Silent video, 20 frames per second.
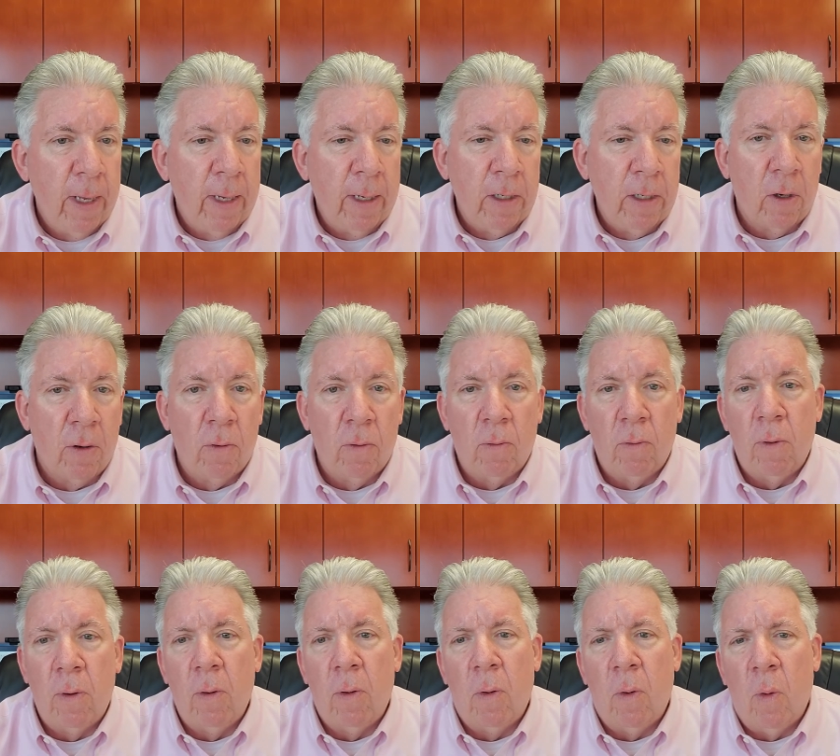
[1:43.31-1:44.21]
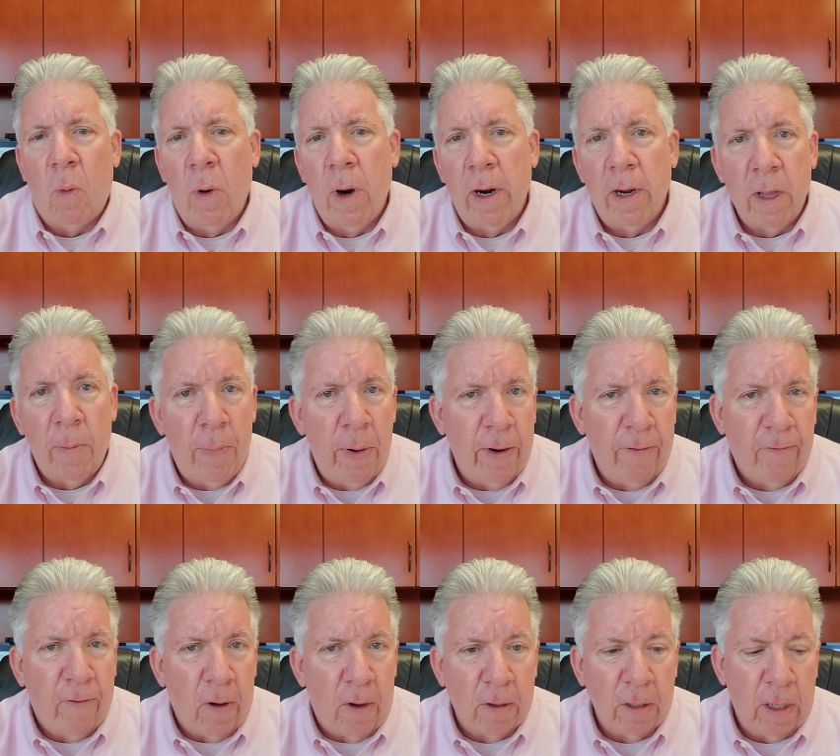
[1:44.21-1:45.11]
So, where are the
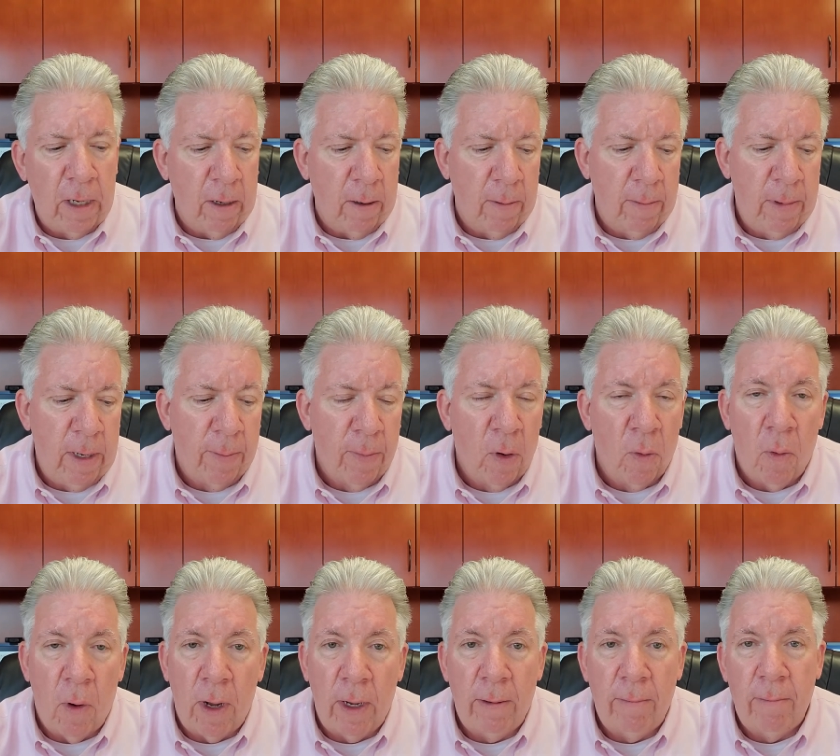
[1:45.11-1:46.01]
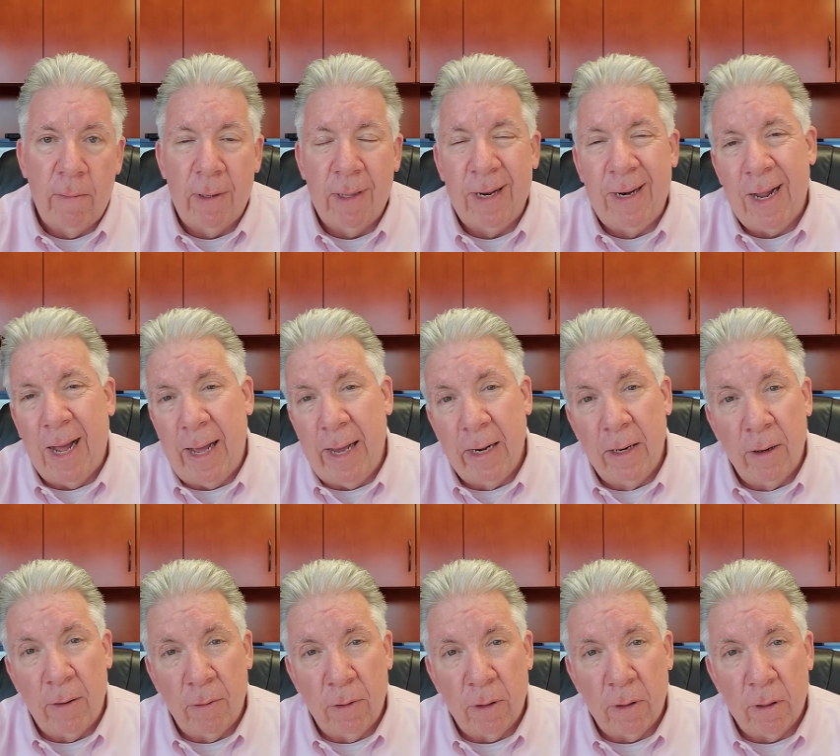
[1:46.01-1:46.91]
pitfalls here? Number one, the
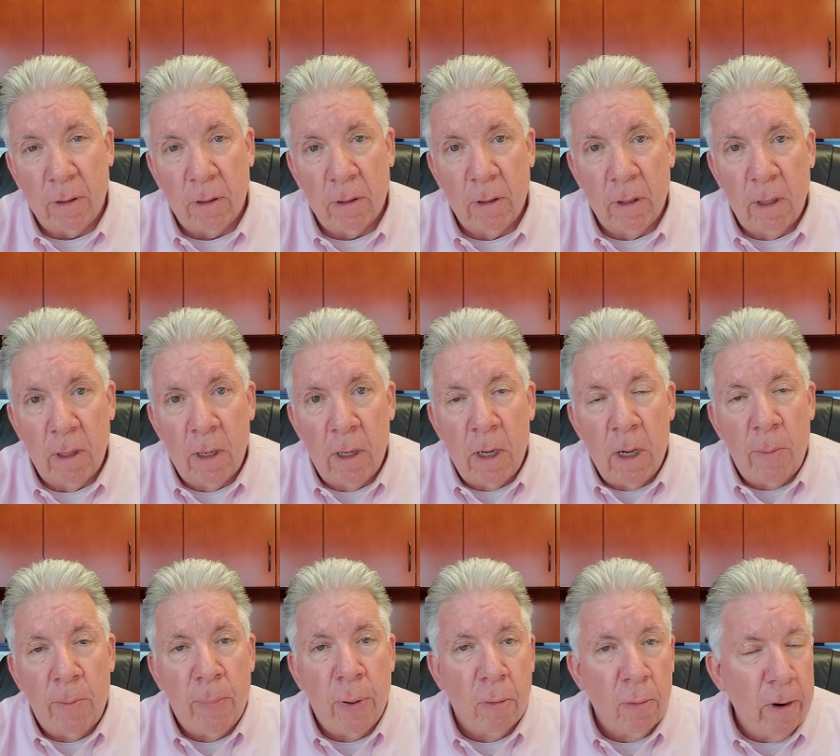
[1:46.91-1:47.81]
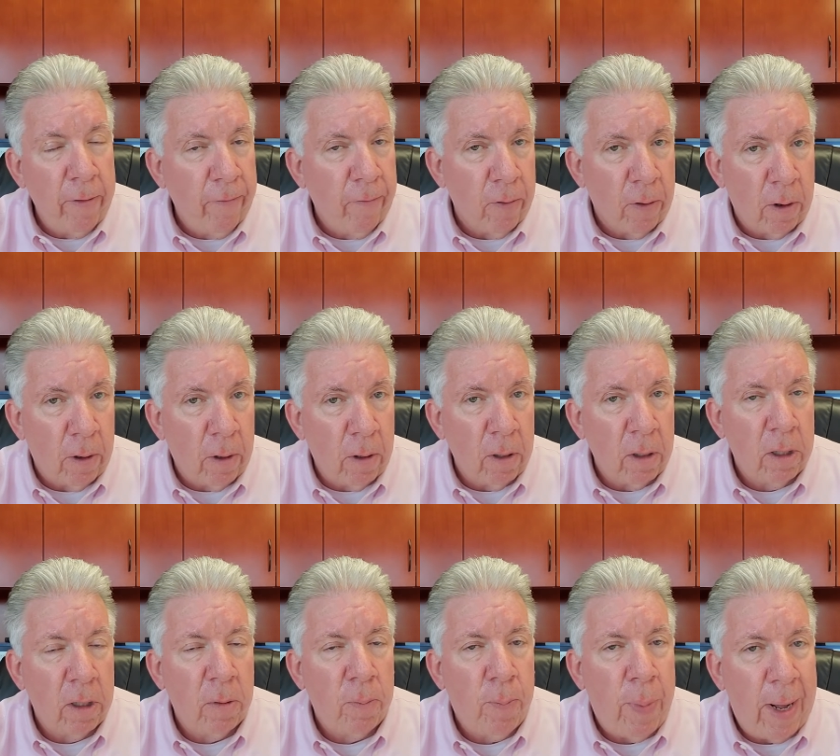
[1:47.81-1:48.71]
diagnosis. Peripheral
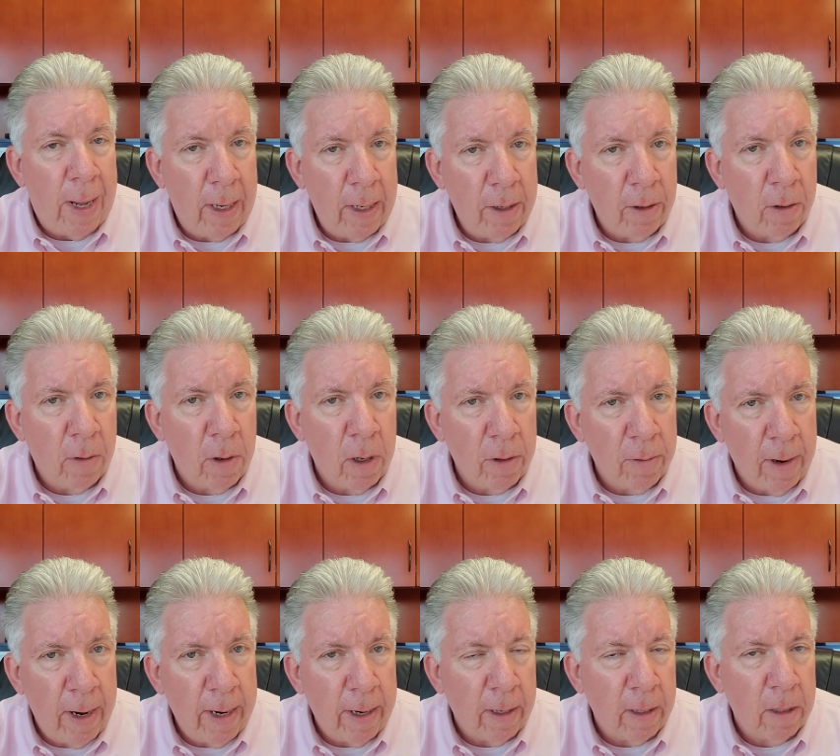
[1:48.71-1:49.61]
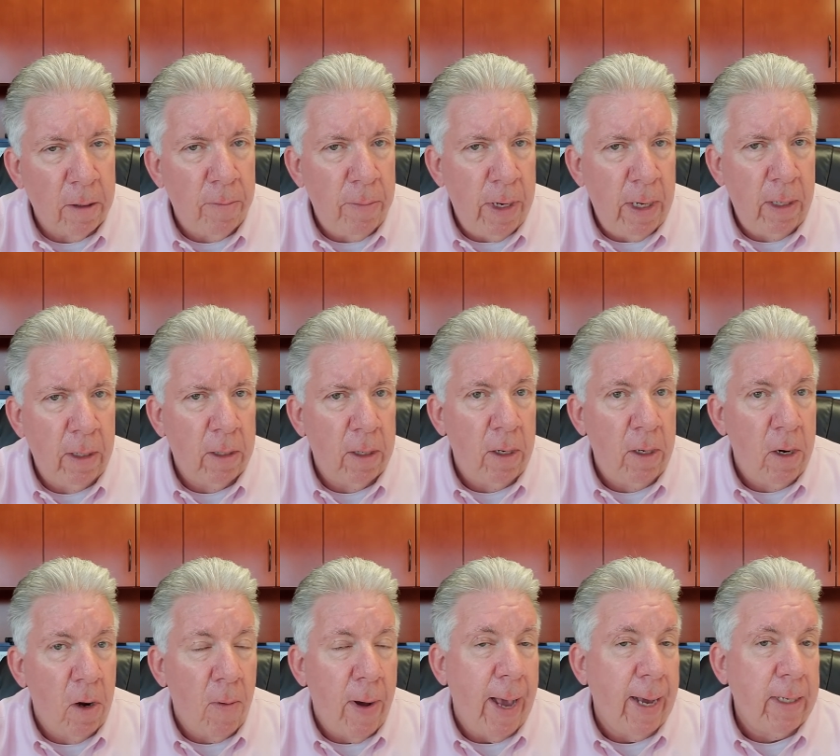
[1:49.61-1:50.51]
spondyloarthritis means
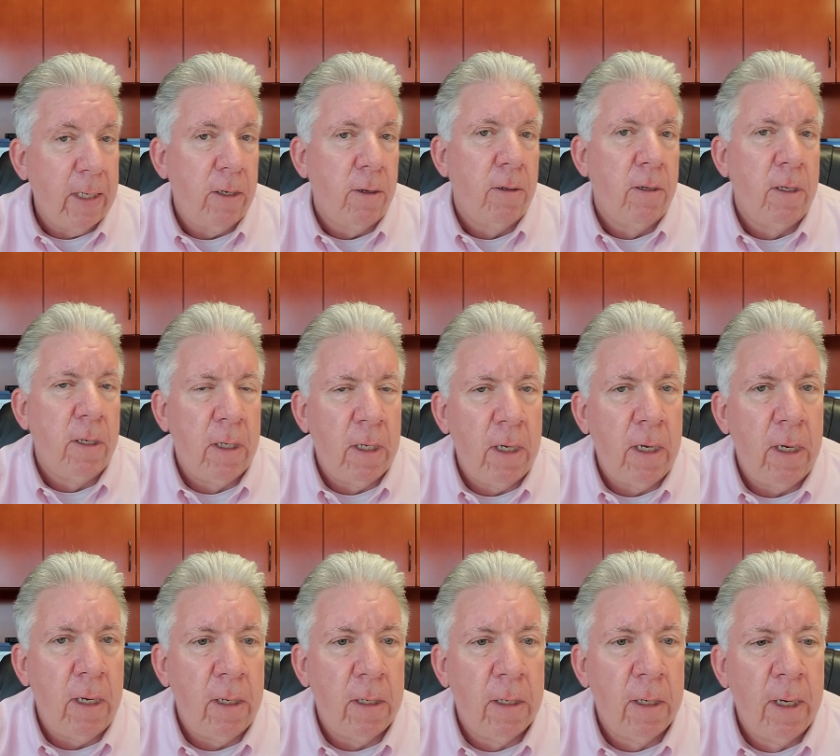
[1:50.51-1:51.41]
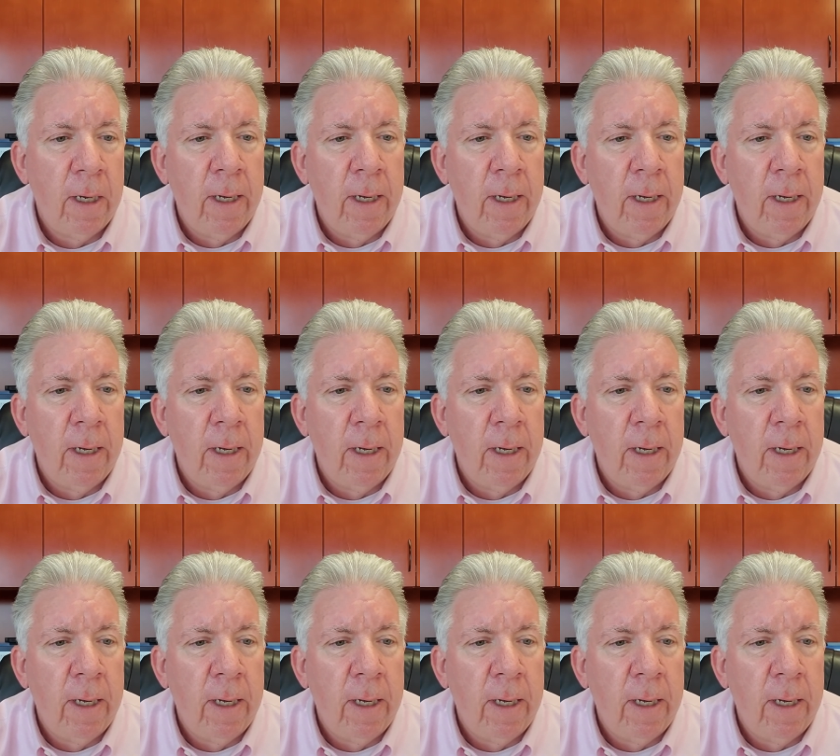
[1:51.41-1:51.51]
no axial disease.